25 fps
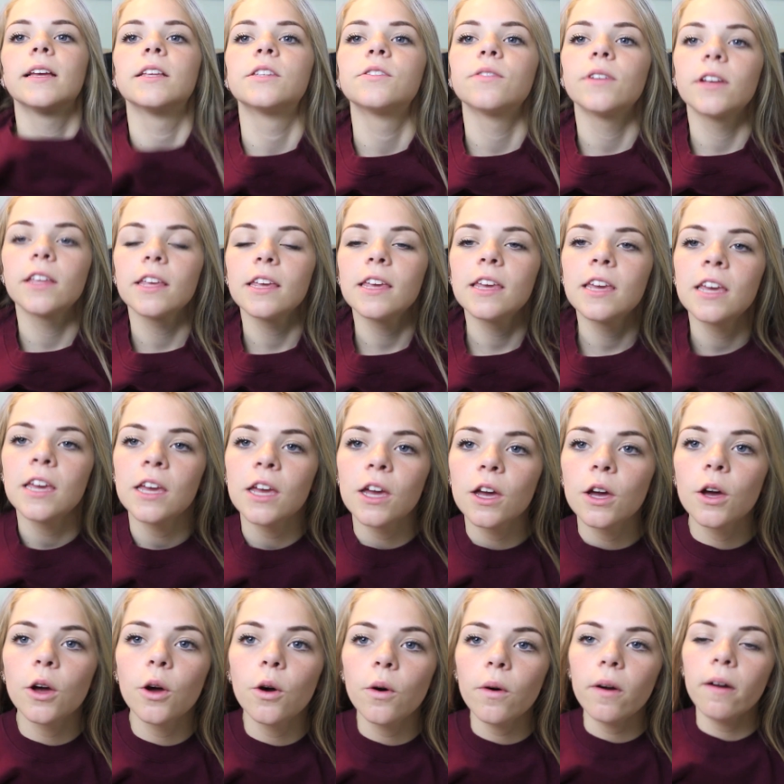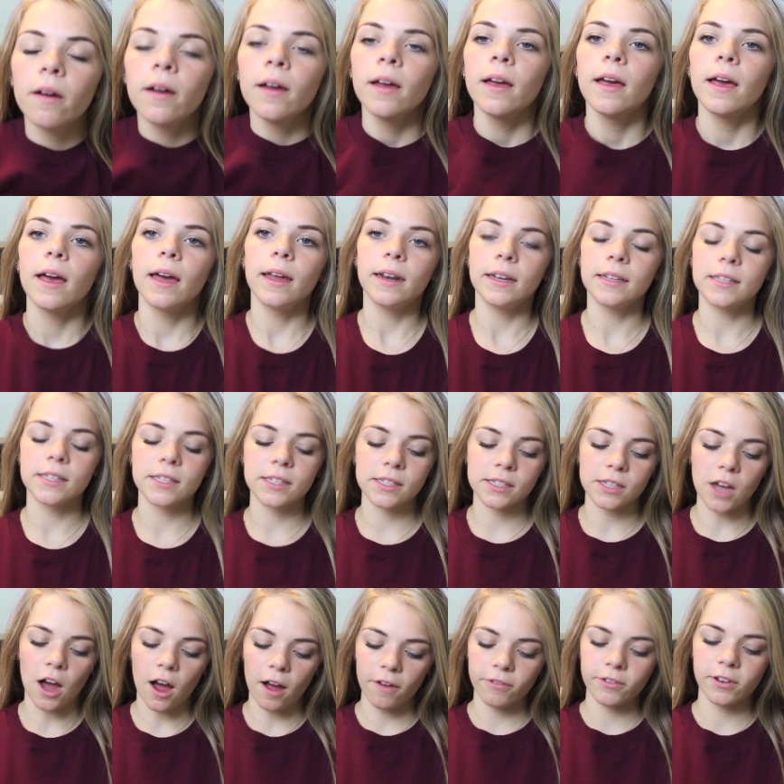it's really cute and it's
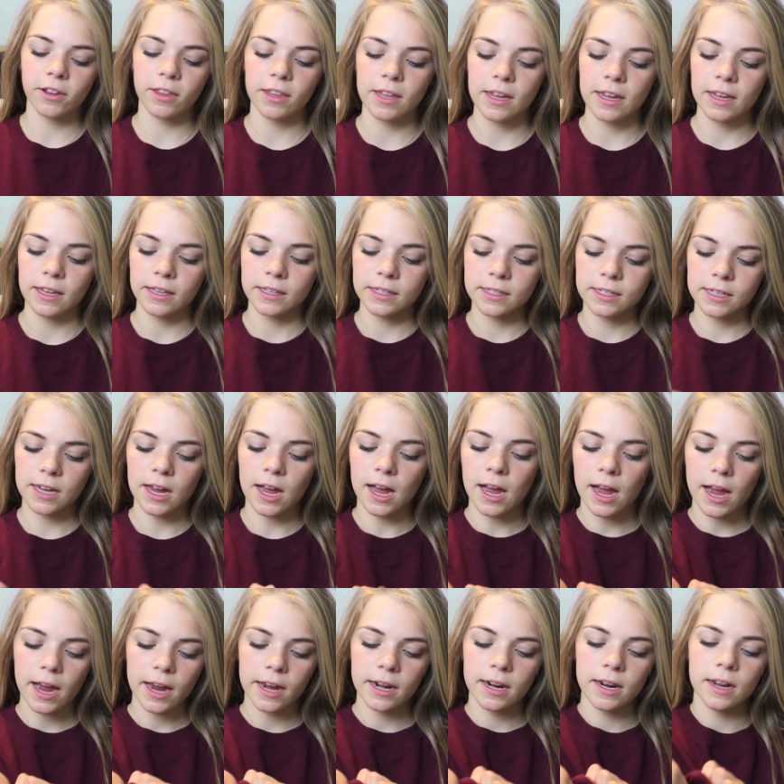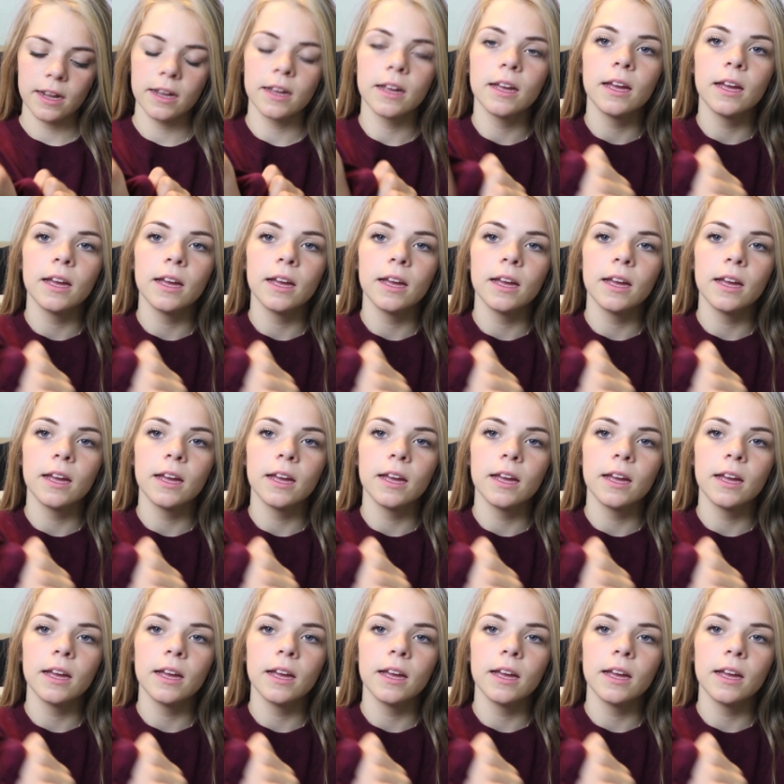soft on the inside.